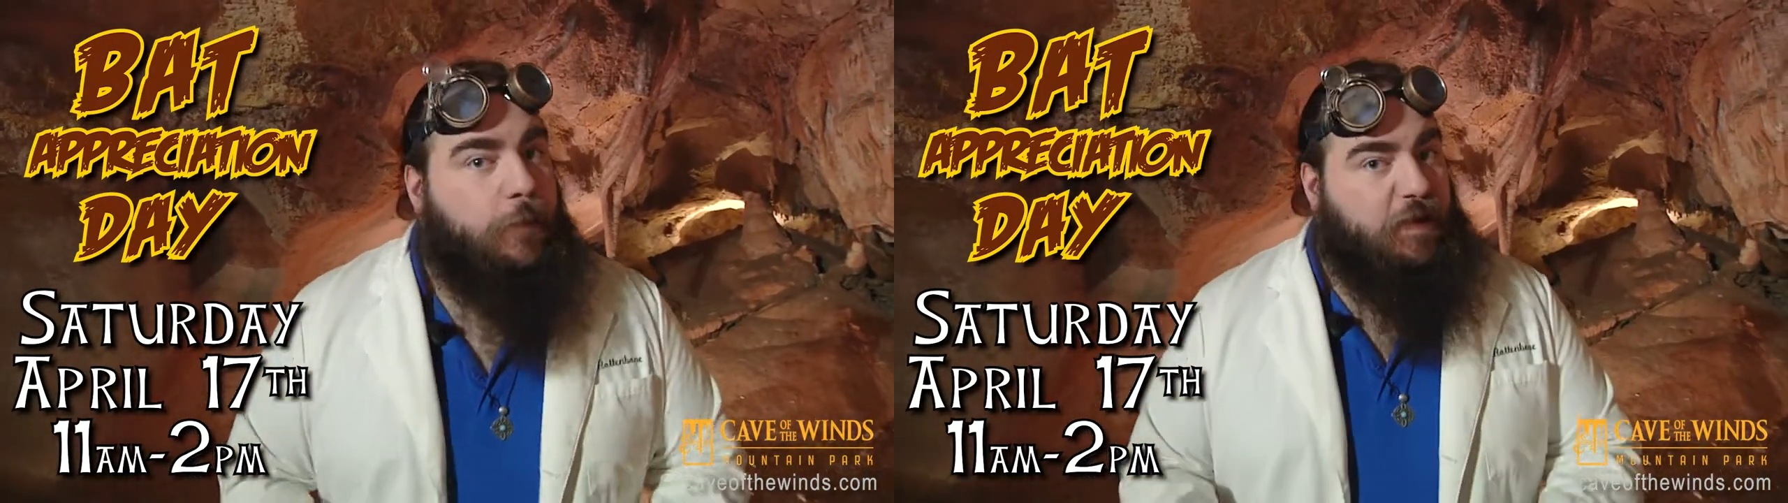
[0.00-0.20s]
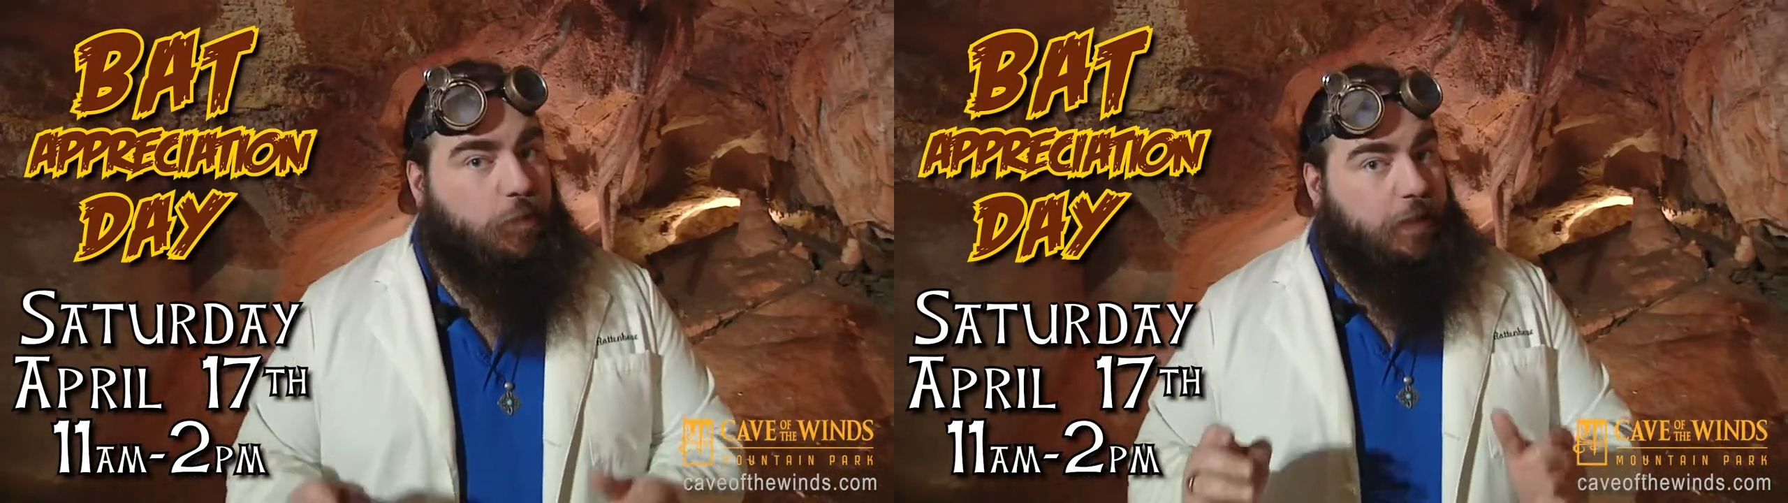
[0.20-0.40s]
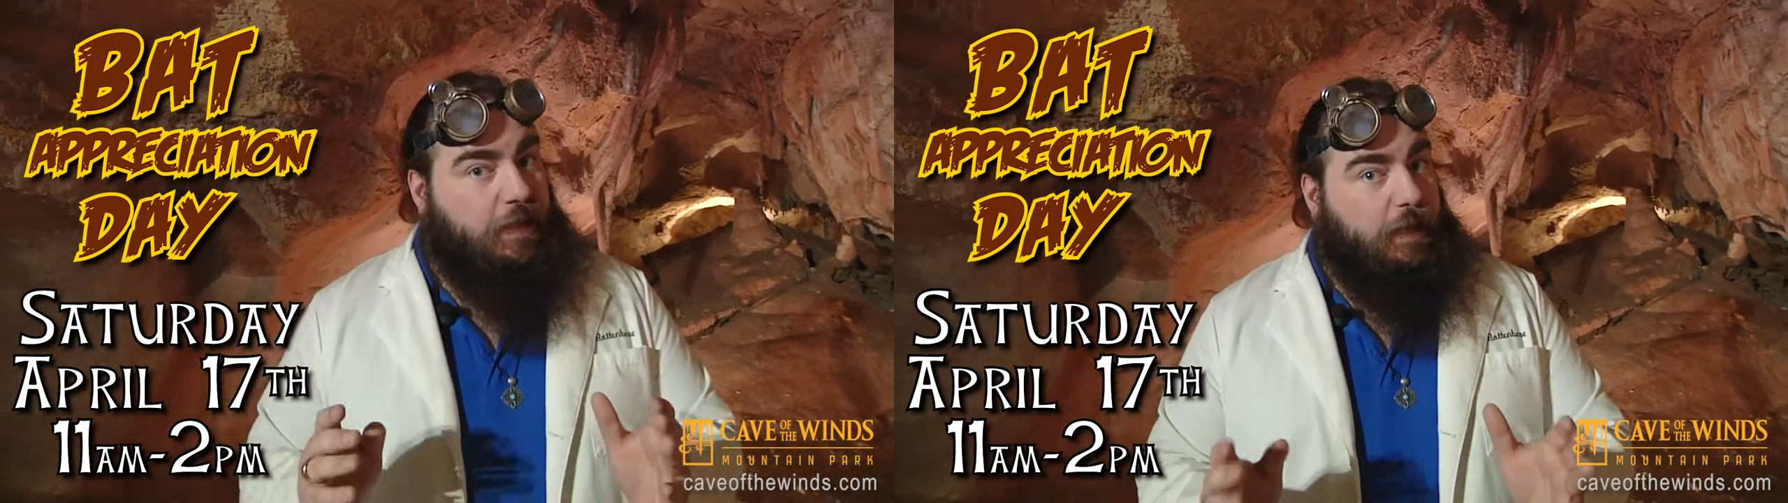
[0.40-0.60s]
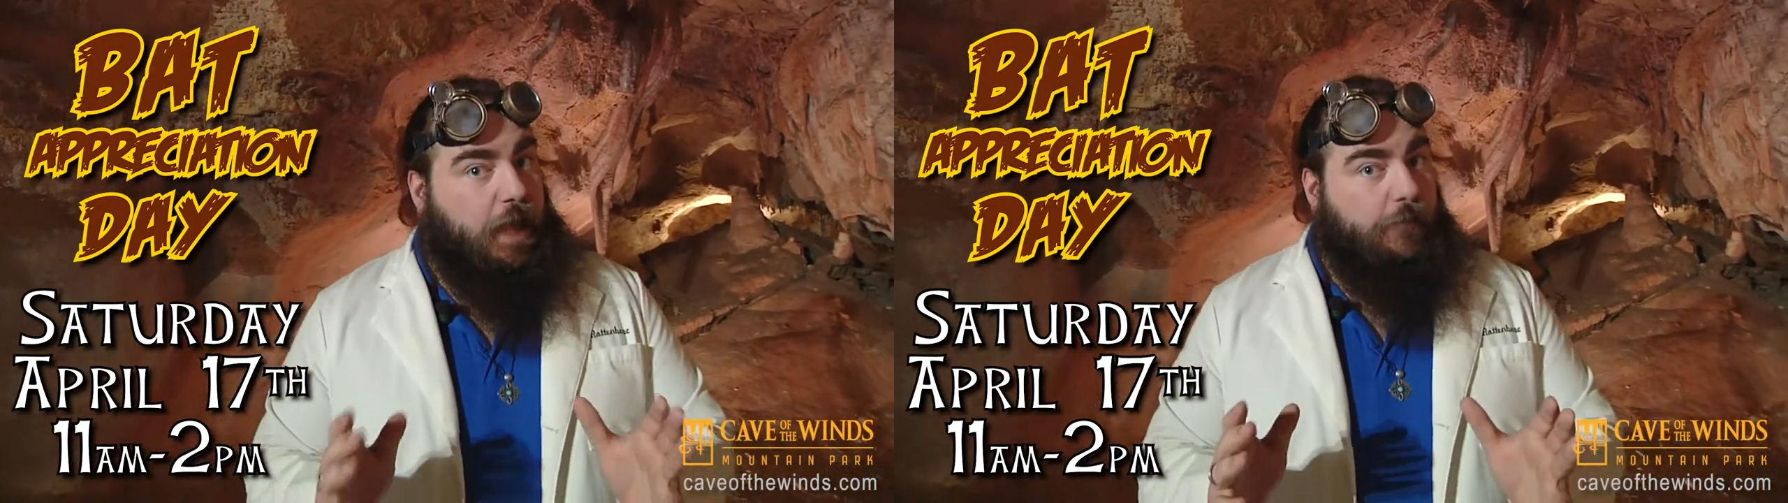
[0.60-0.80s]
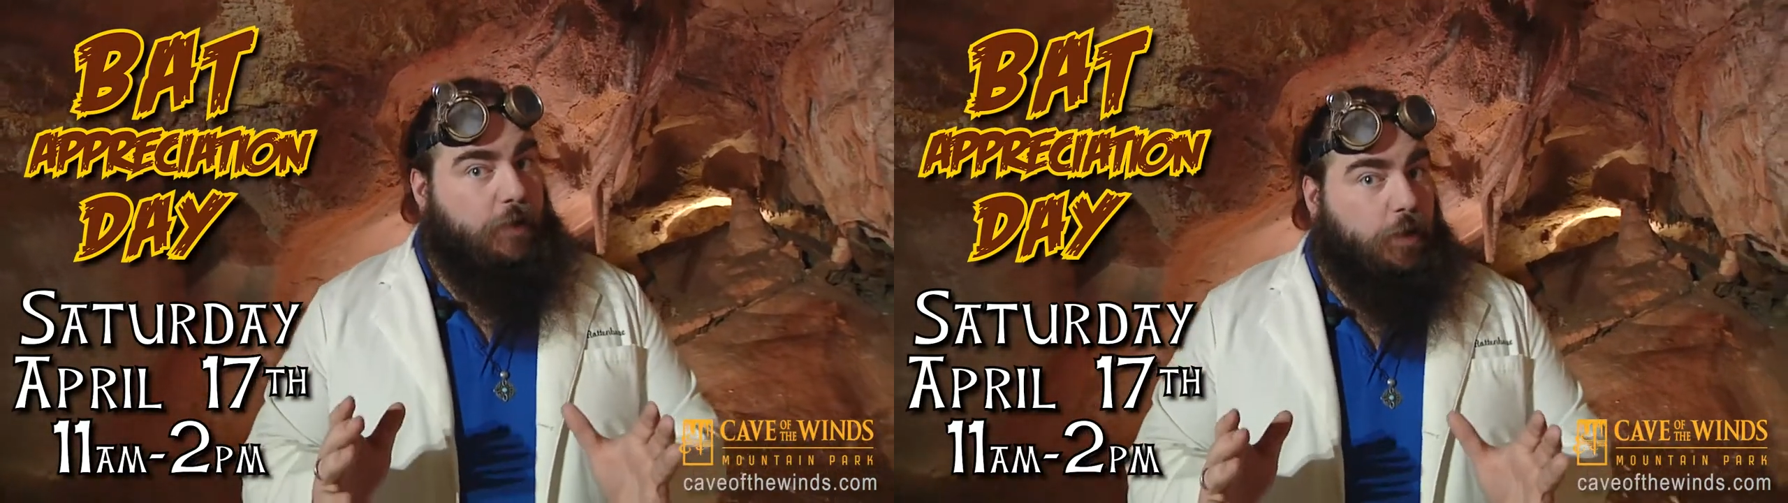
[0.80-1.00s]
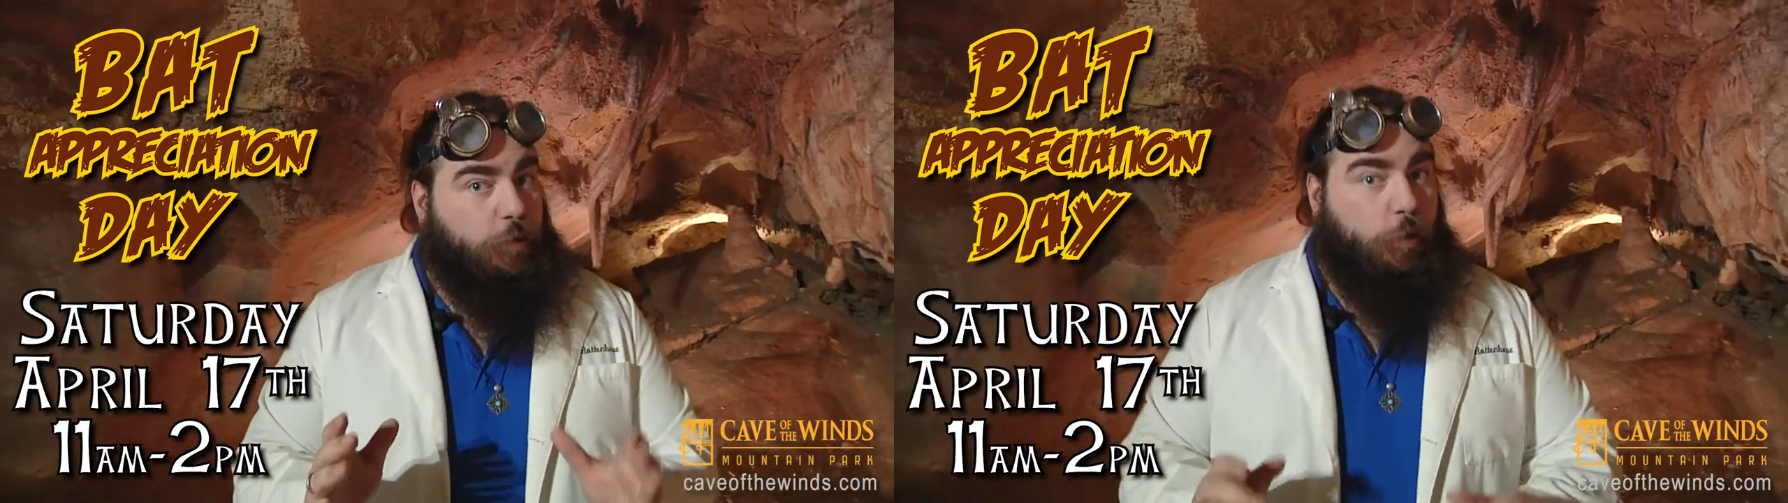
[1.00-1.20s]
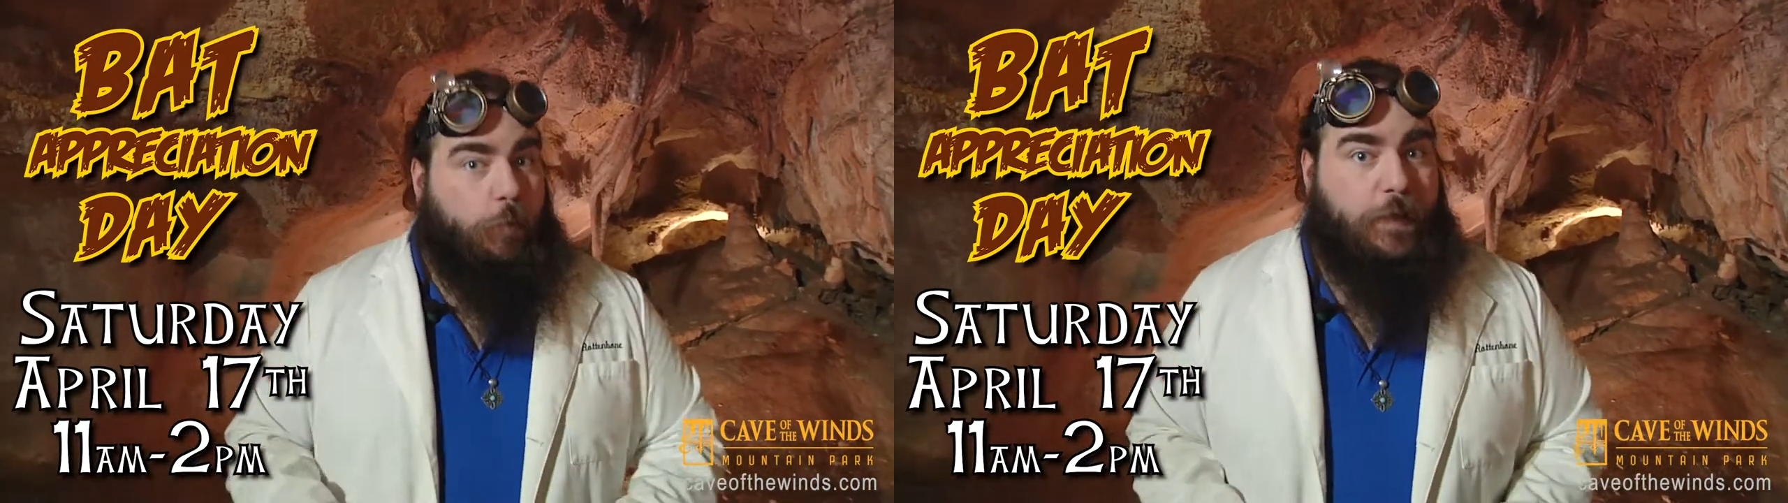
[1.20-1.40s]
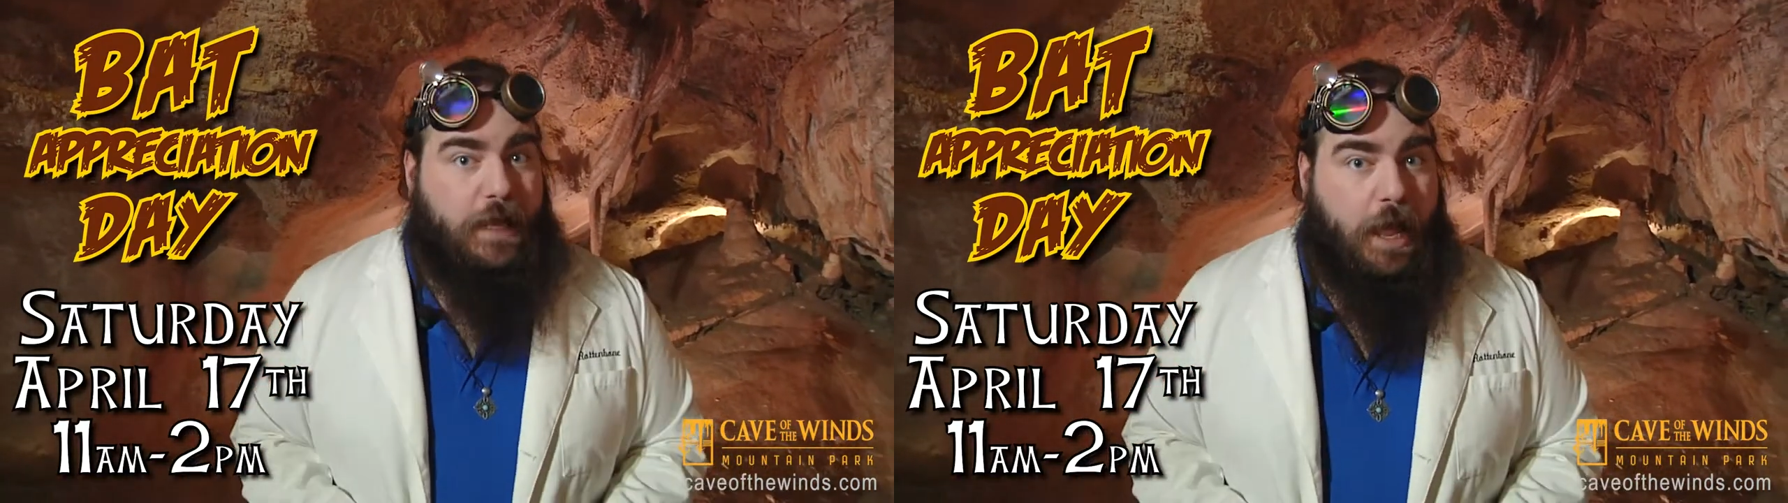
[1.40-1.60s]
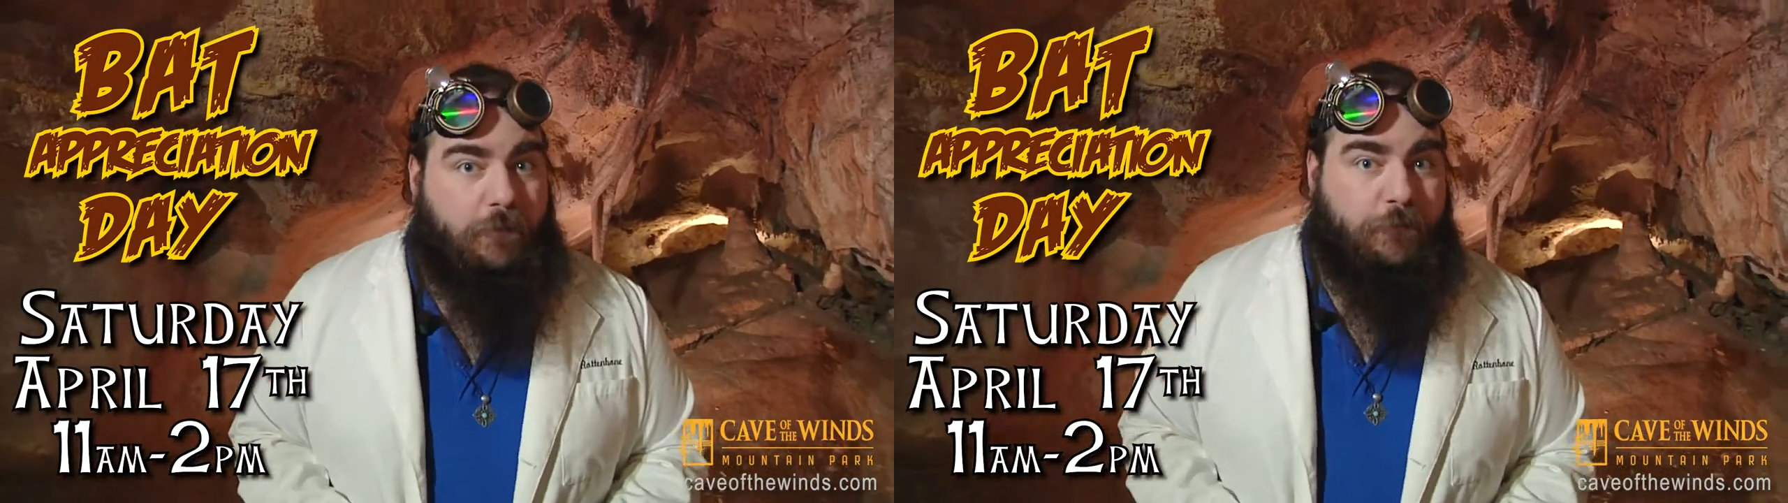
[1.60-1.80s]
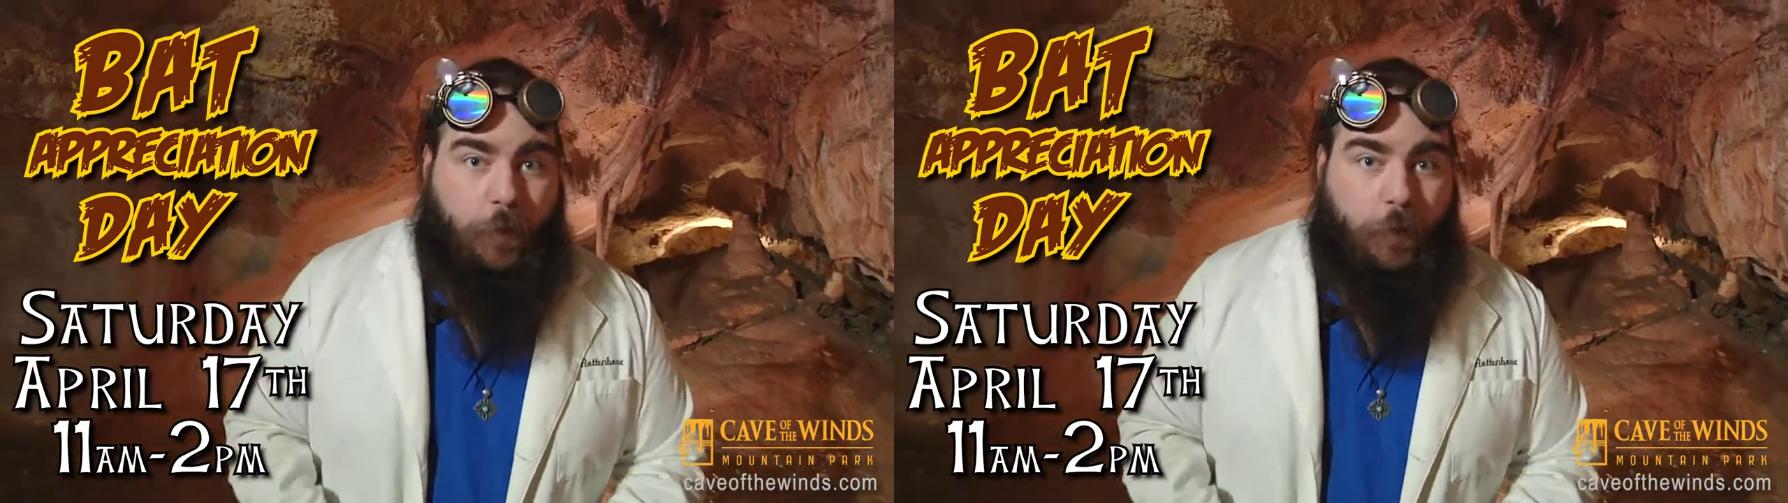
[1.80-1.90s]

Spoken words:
between 11 and 2 p.m.